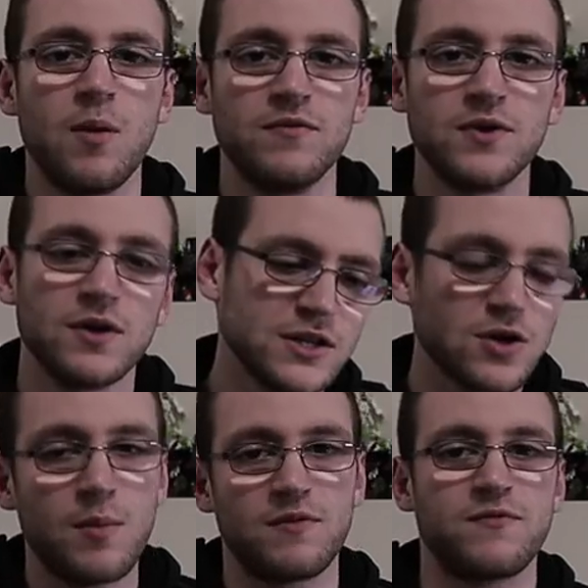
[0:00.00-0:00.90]
call him a viewer, let's
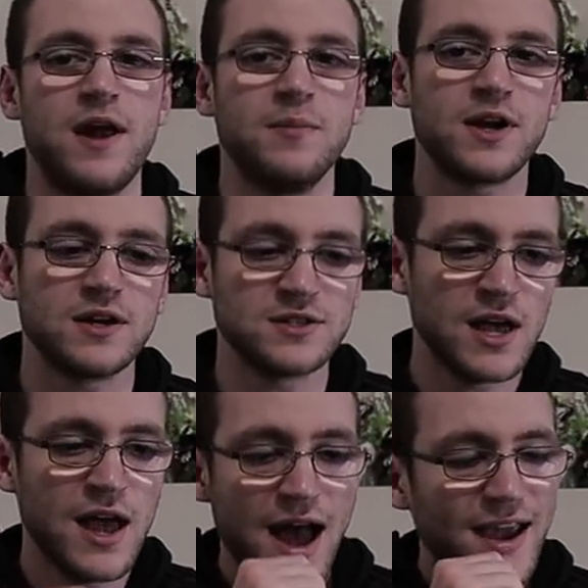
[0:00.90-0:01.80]
call him a friend because
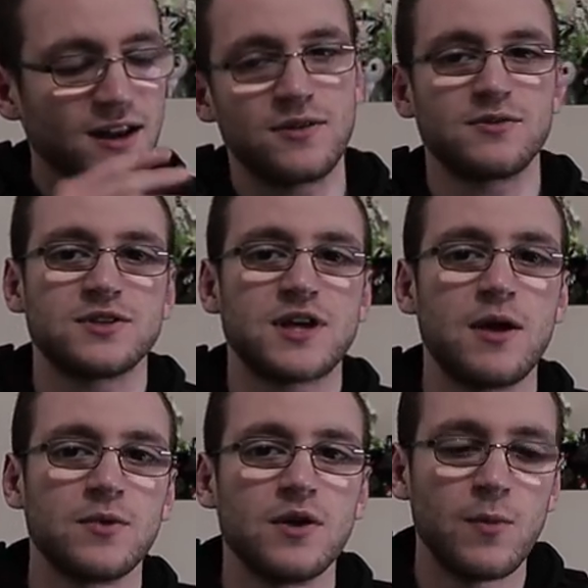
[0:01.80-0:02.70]
I get along with this
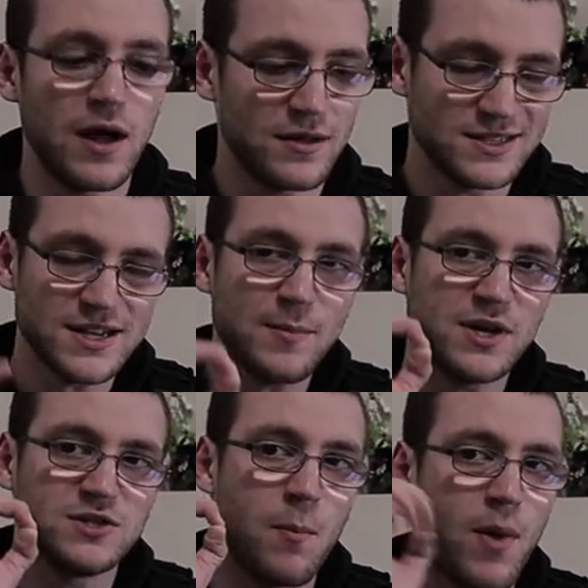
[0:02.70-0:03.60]
guy really well, and his
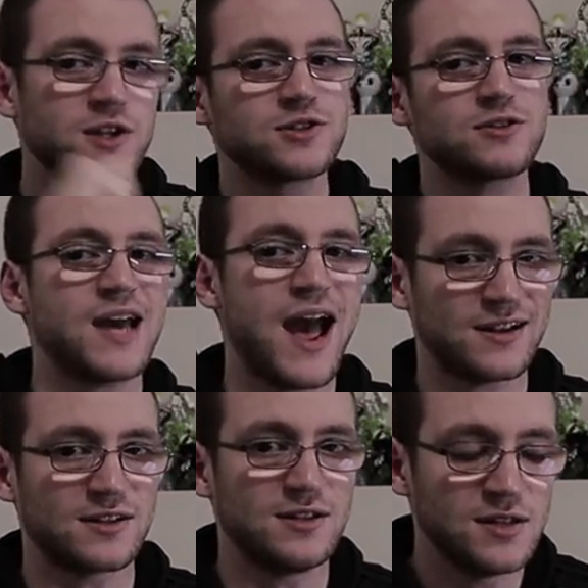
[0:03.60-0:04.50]
name is Monster
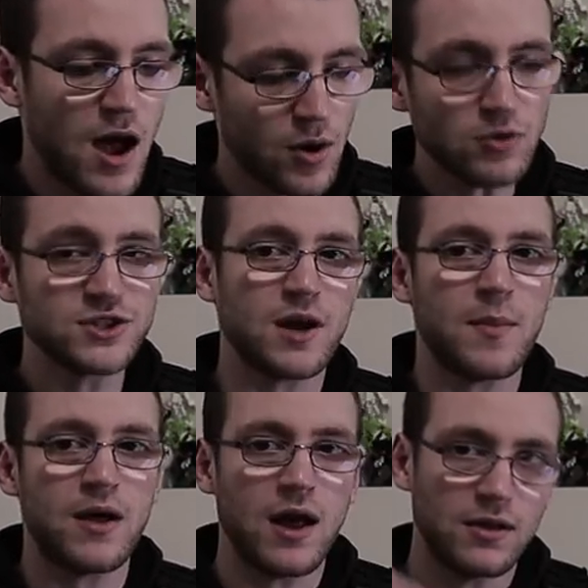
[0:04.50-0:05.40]
Tactical. Now go check
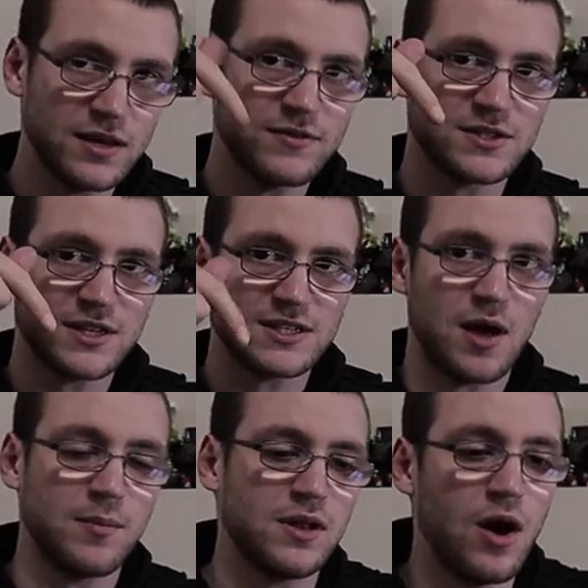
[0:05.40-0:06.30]
him out. I'll leave his links
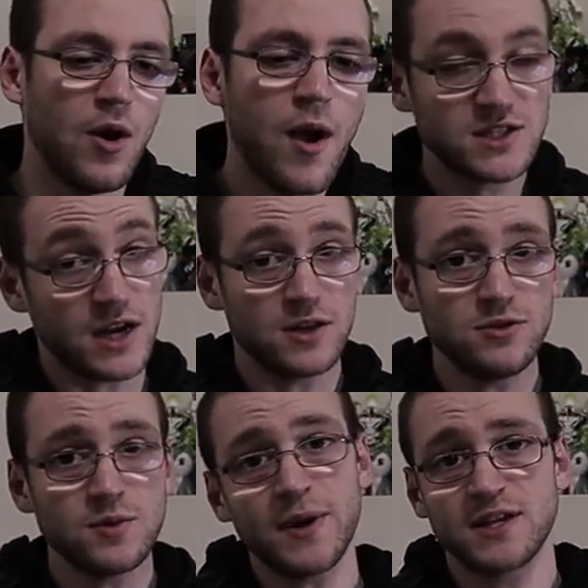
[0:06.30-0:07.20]
down below. He's got a
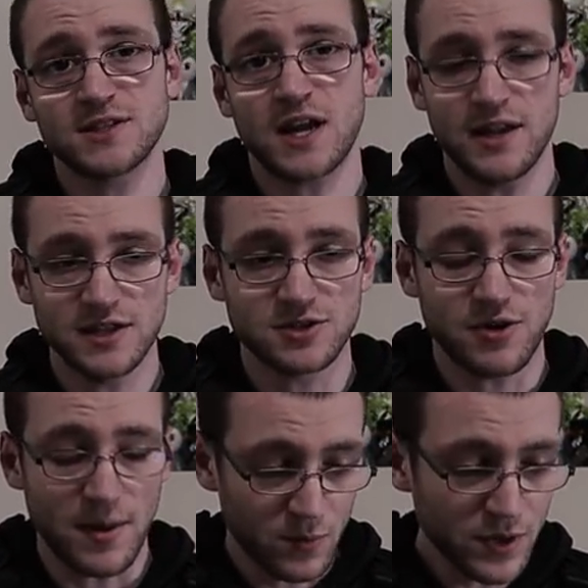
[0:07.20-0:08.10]
YouTube and he's got an
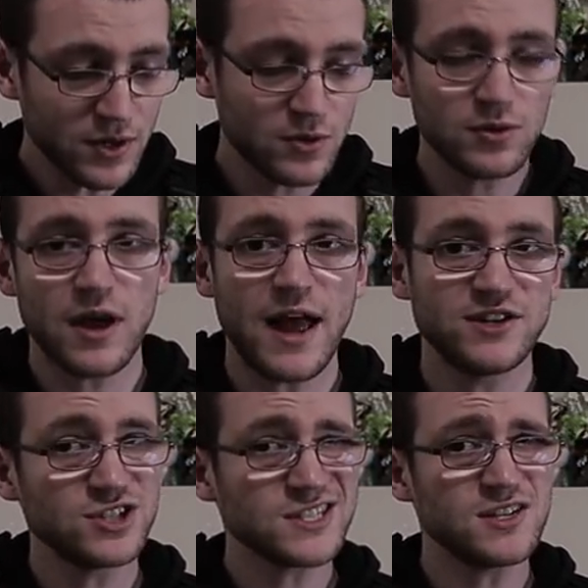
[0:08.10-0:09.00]
Instagram. Really cool
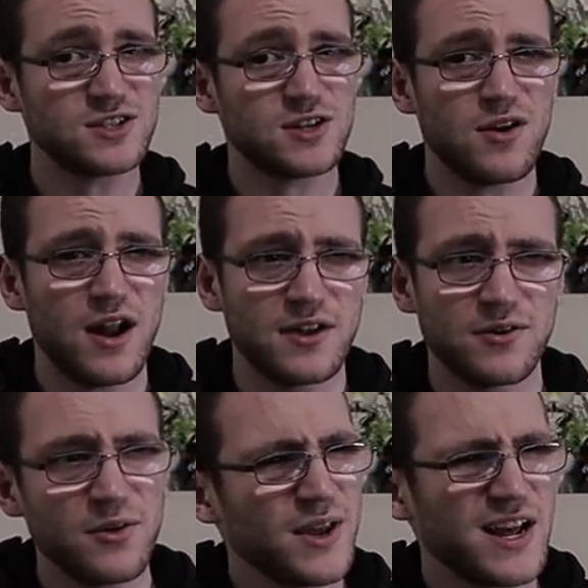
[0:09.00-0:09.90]
guy, just getting started on
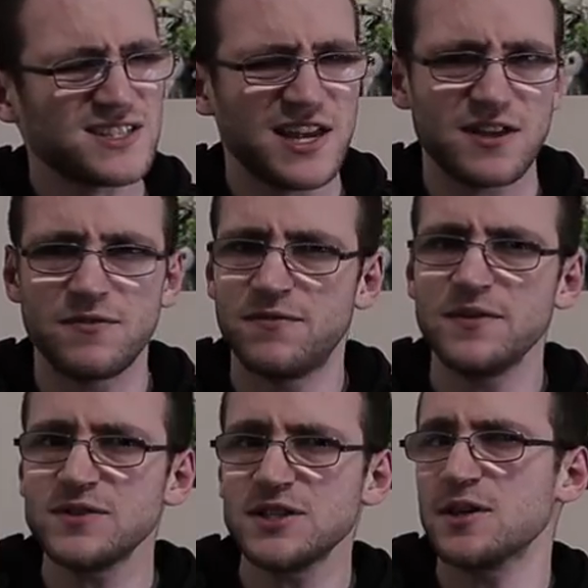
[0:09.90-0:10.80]
here. He only got like
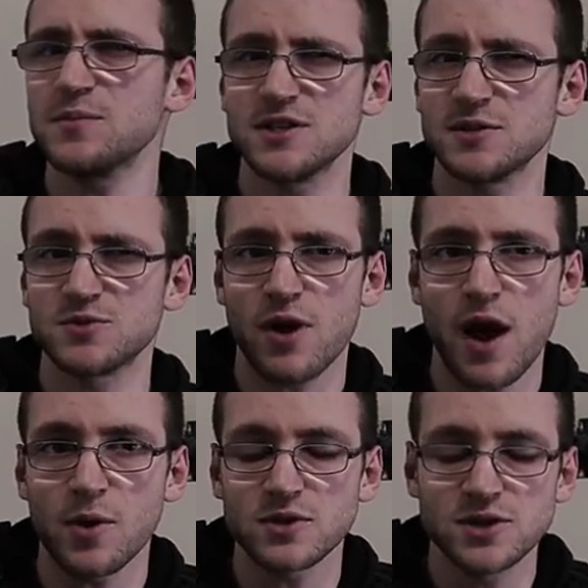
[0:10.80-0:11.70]
50 something
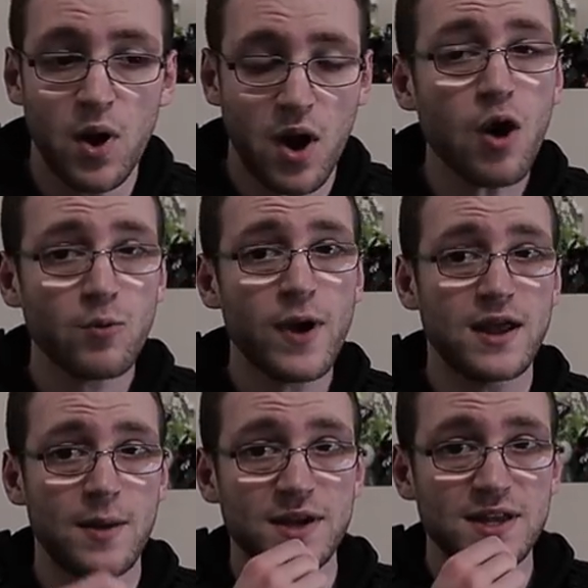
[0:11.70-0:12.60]
subscribers, but
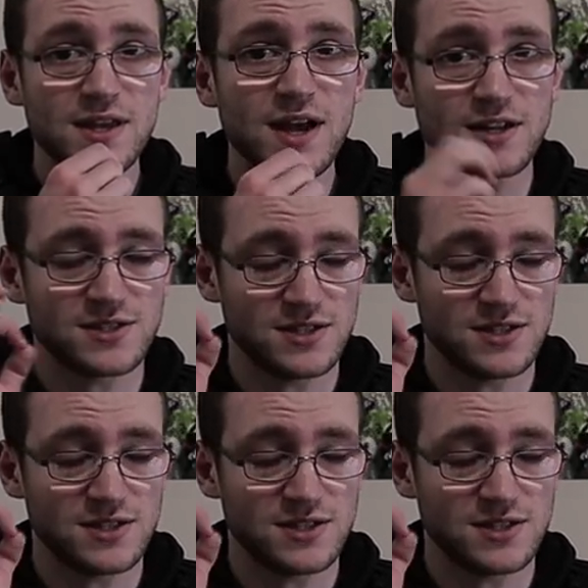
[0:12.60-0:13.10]
already, I mean, he got